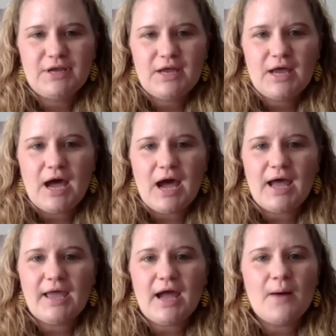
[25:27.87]

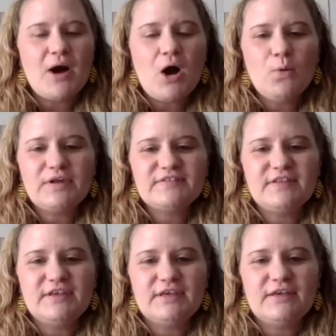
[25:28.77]
I am always
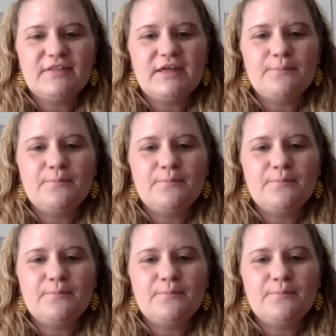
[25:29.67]
thinking that